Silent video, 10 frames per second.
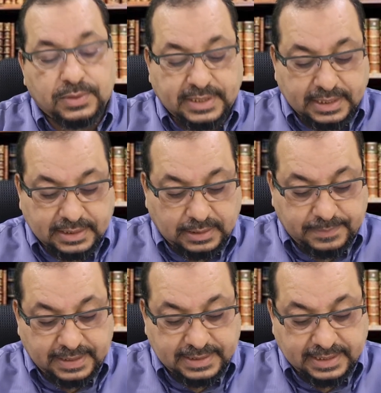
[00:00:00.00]
to settle
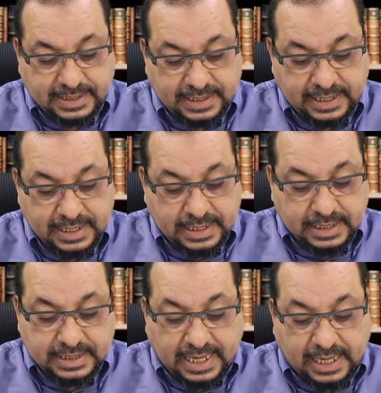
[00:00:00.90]
basically
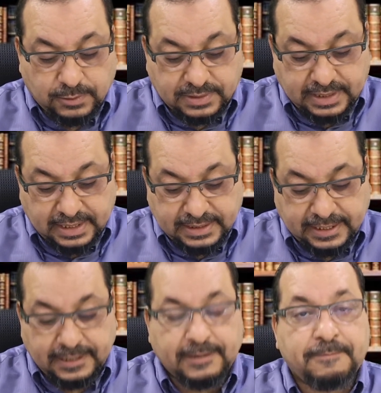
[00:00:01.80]
the
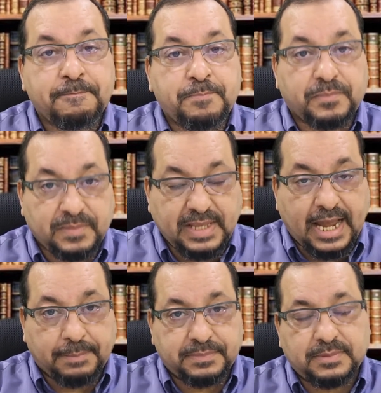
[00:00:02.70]
outstanding
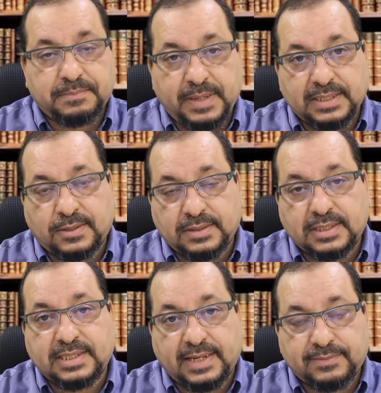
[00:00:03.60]
debt based on the
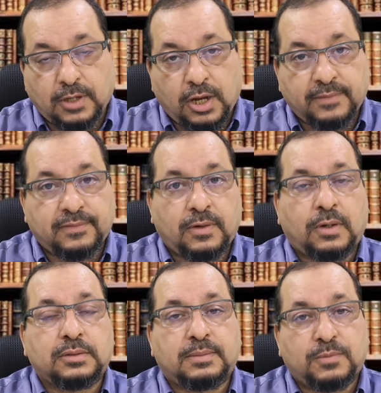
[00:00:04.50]
set off
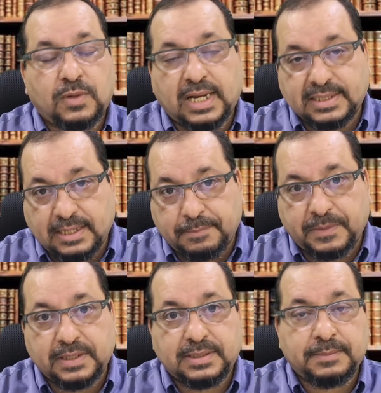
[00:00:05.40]
or the muqasa
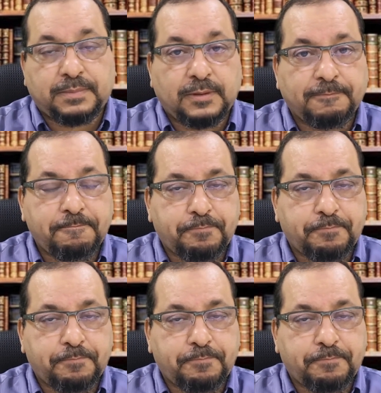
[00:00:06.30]
principle.